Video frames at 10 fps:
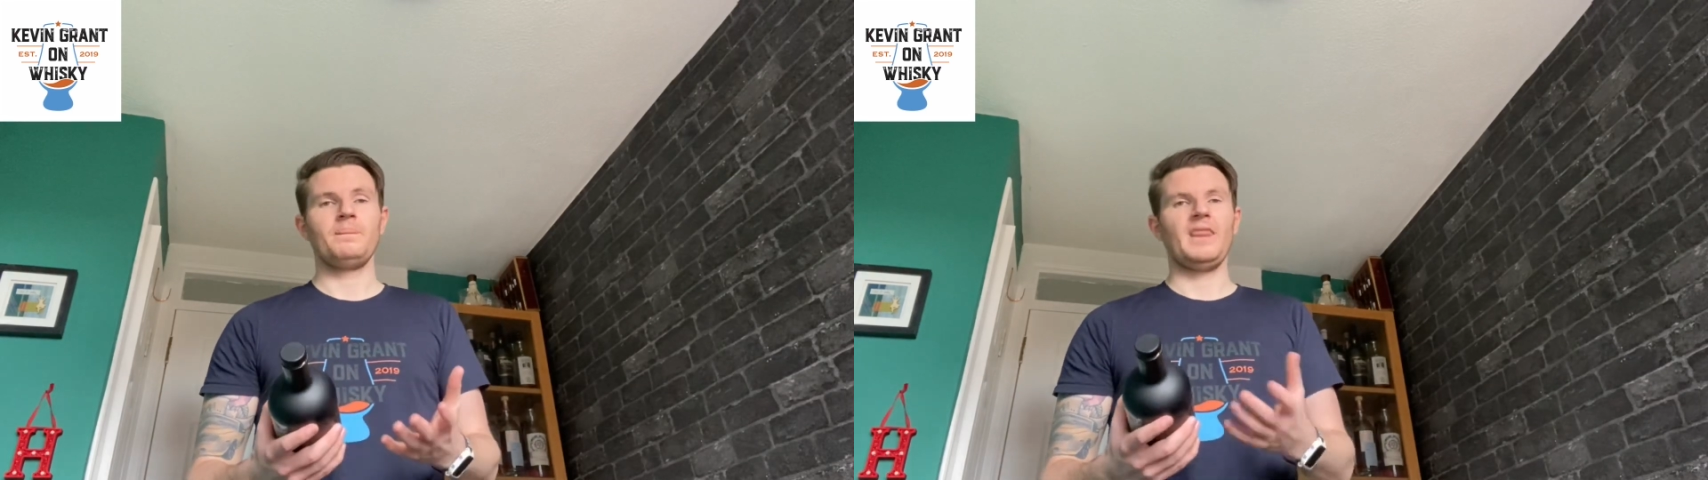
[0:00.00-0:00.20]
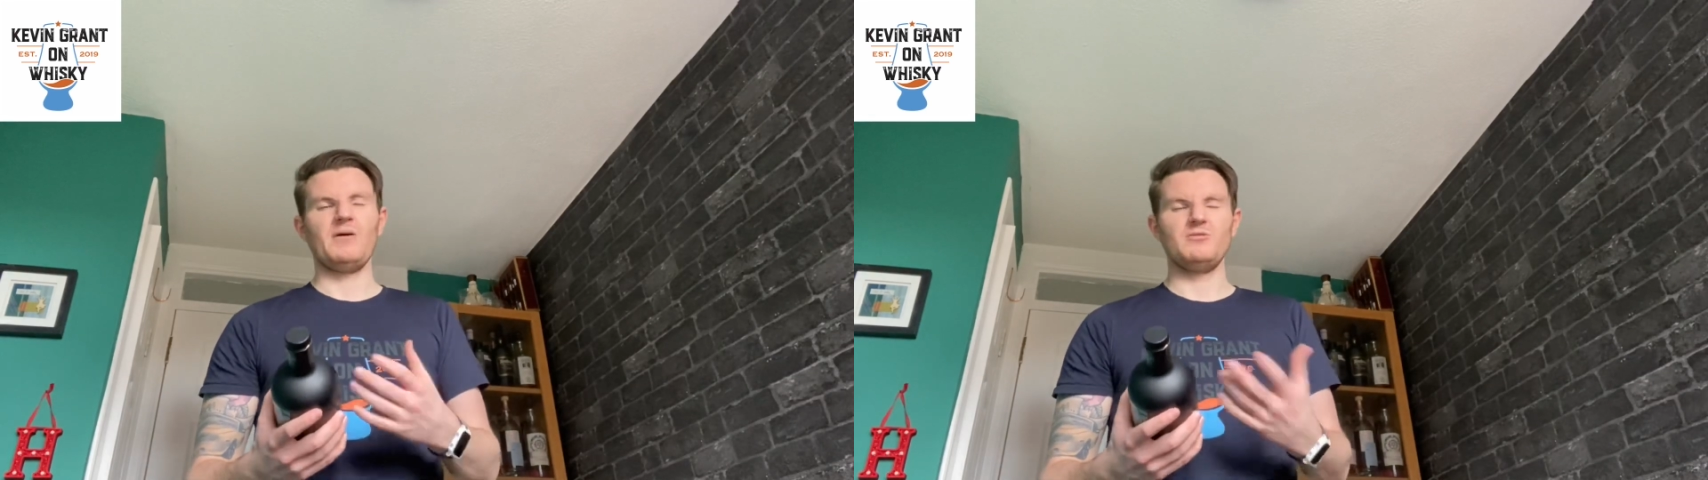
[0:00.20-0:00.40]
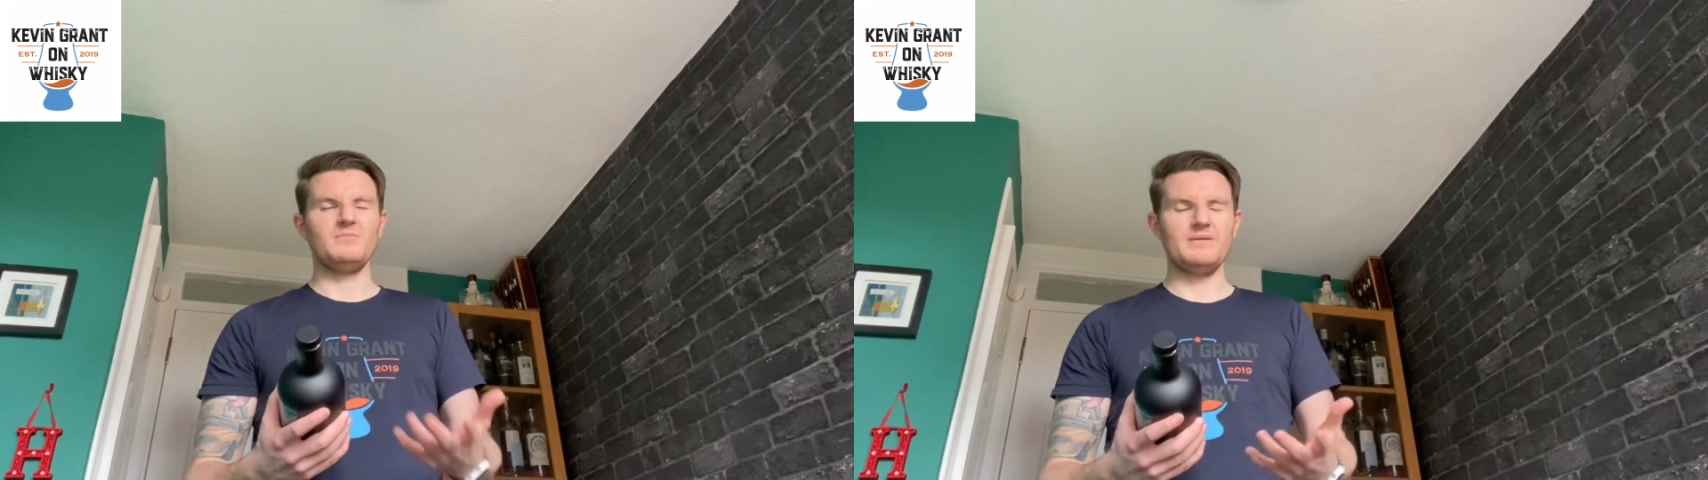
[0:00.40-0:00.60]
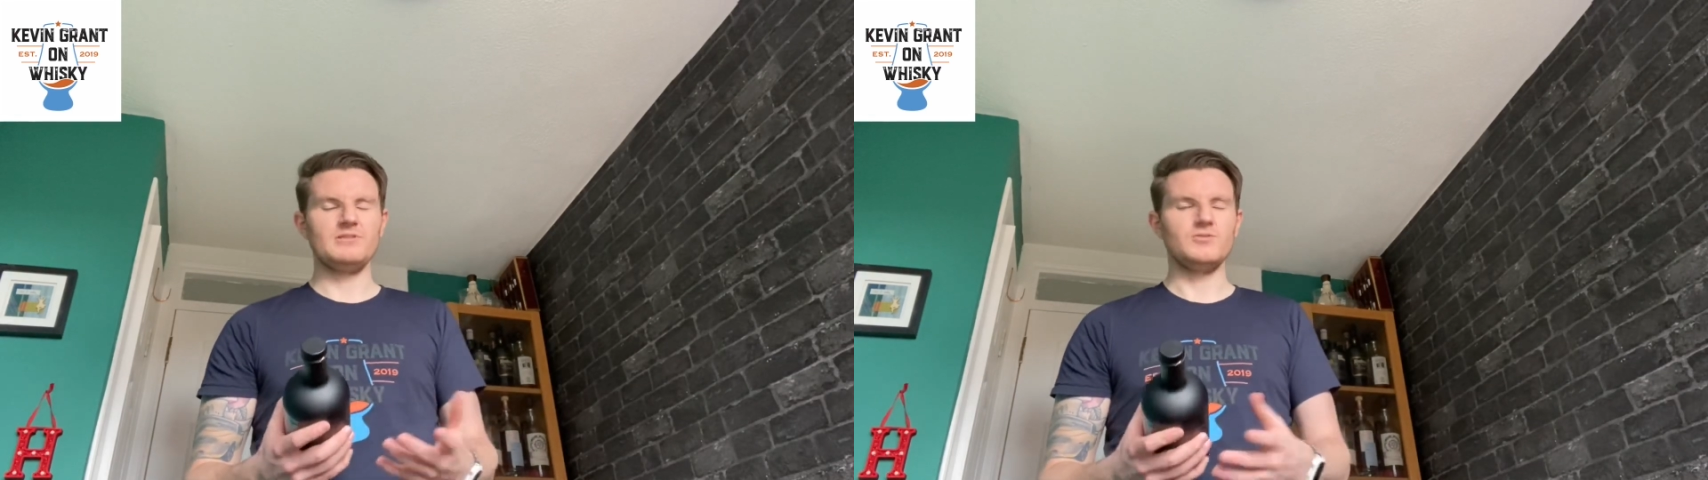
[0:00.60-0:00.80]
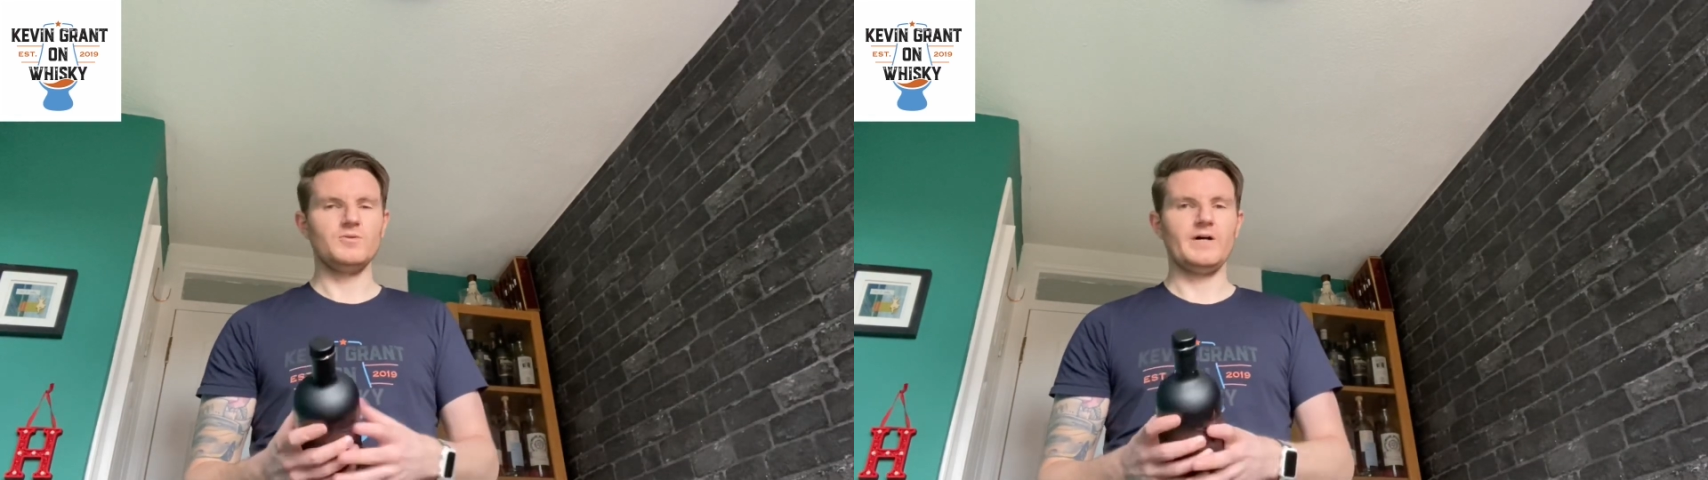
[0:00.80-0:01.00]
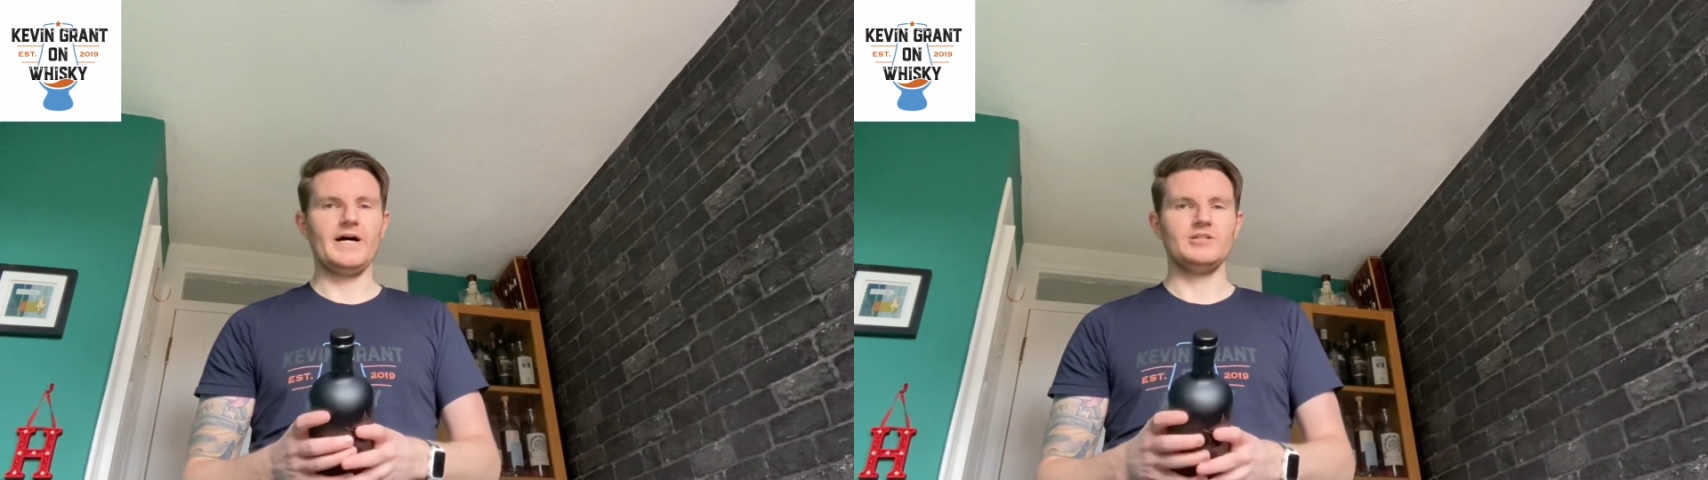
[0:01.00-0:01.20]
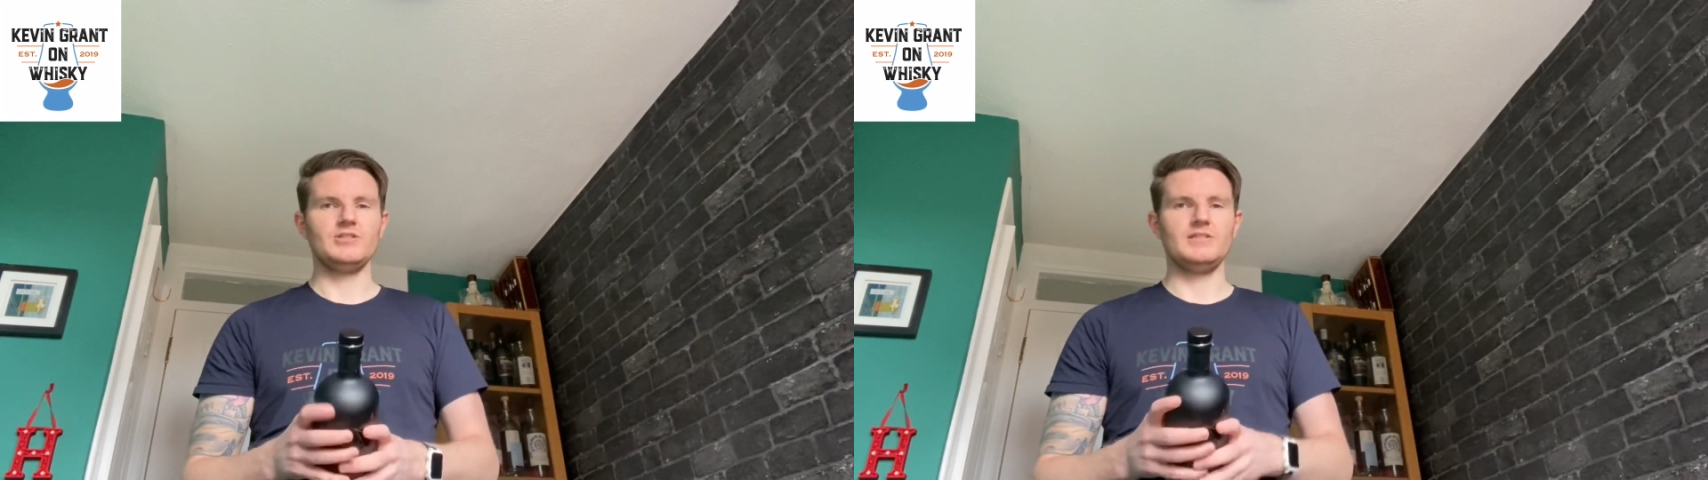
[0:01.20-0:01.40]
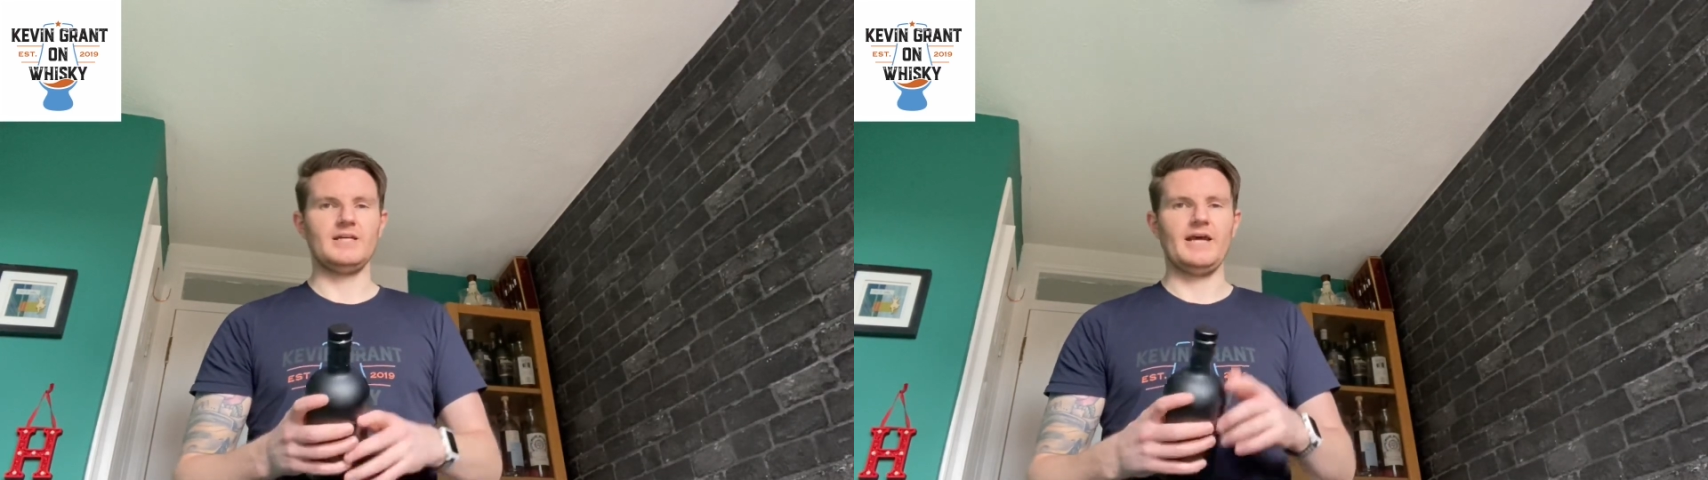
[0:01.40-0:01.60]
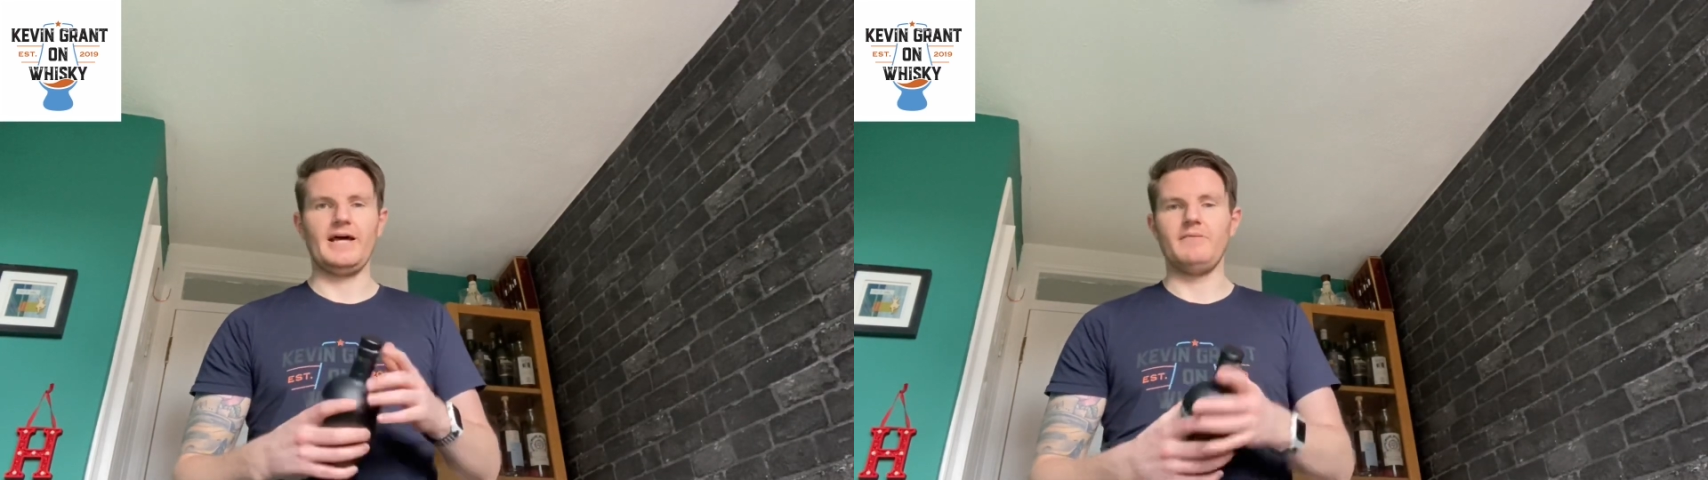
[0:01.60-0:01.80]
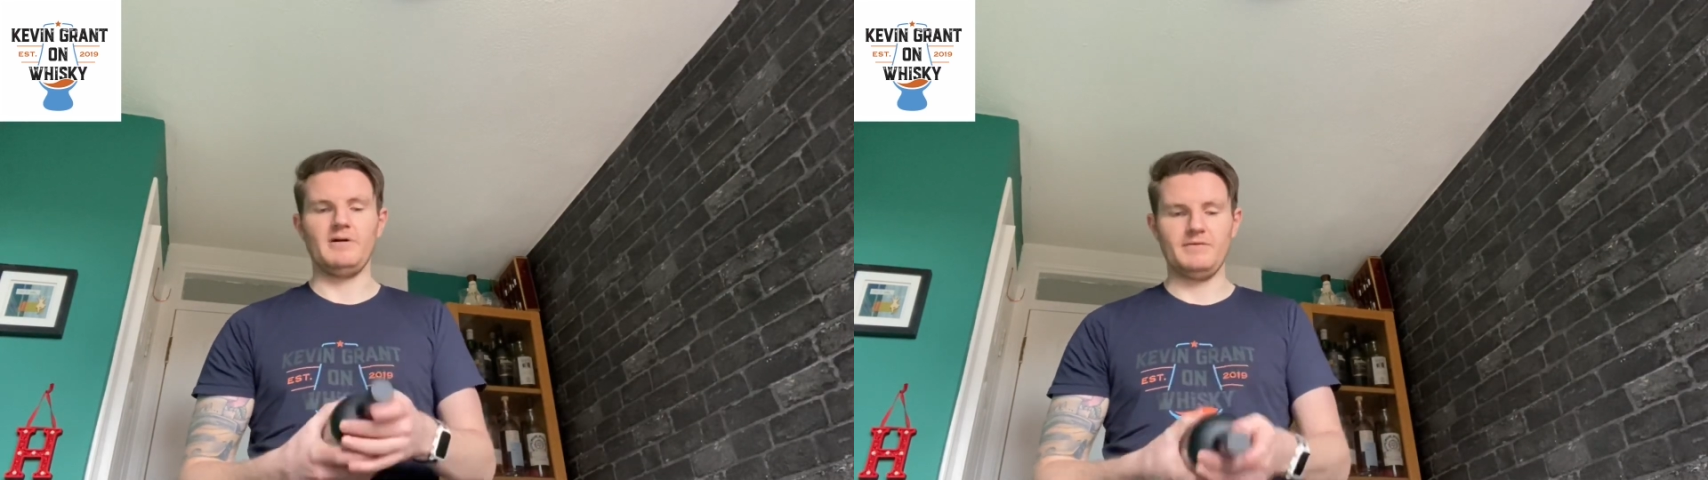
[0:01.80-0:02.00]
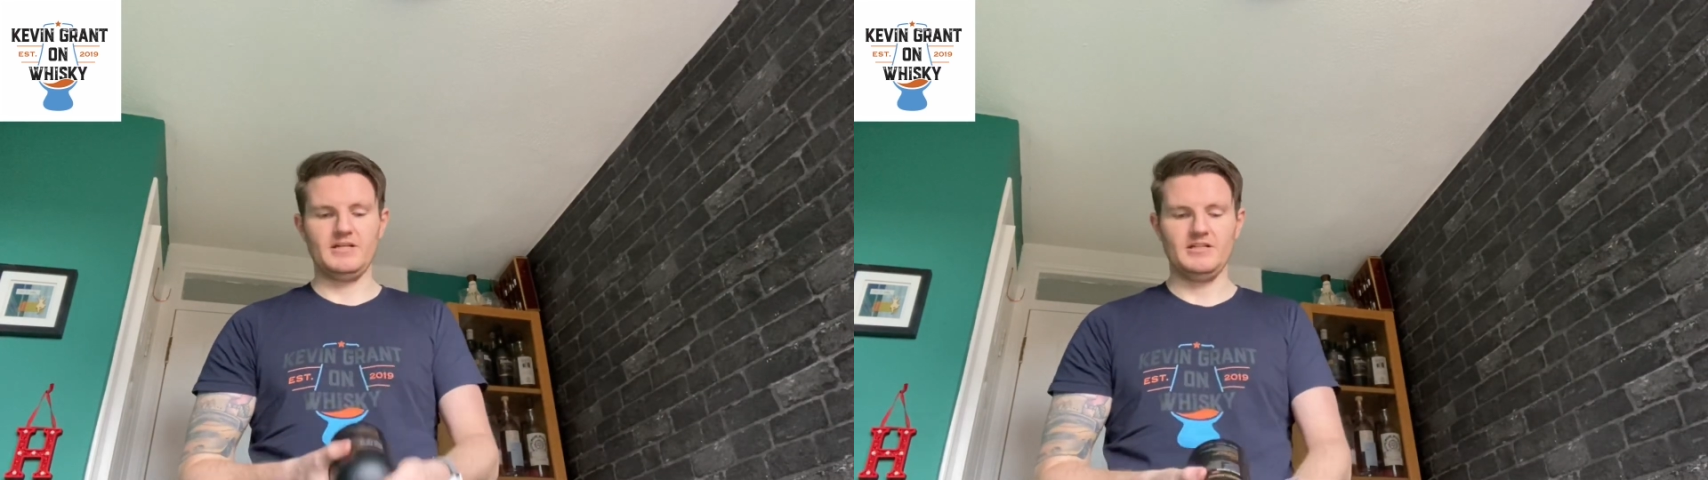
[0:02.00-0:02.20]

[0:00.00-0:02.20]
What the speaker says: I would maybe do that just to kind of hit my